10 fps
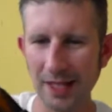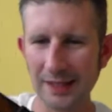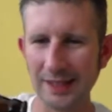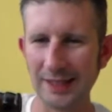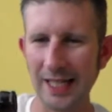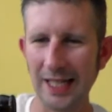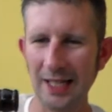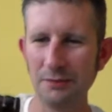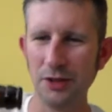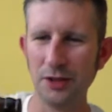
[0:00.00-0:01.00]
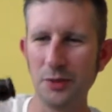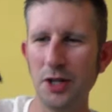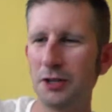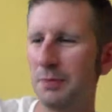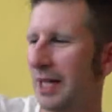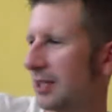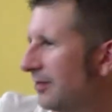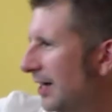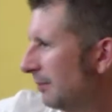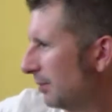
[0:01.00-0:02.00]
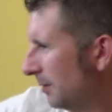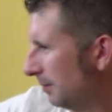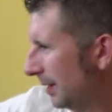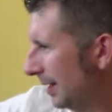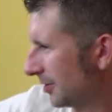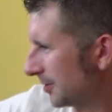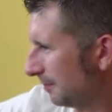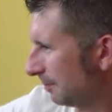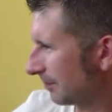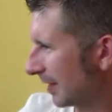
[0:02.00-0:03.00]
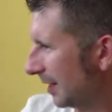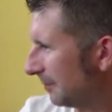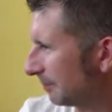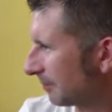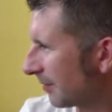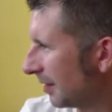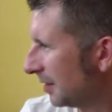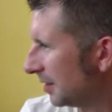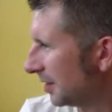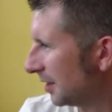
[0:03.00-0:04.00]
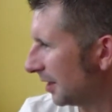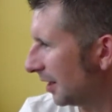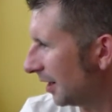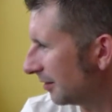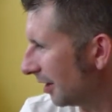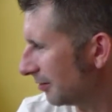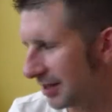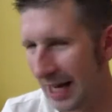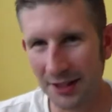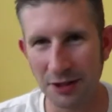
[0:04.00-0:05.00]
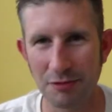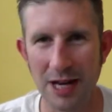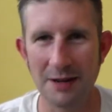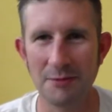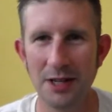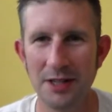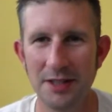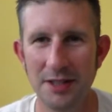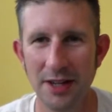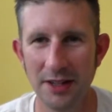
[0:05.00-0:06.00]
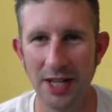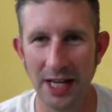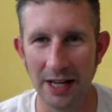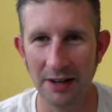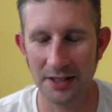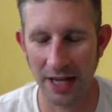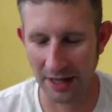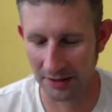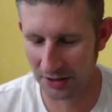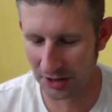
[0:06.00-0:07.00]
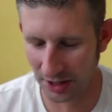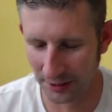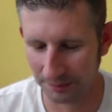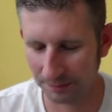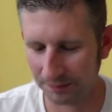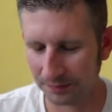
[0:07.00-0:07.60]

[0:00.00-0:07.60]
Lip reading: As I say, I'm not the world's biggest fan of blonde beers. I've yet to rate one 10 out of 10, so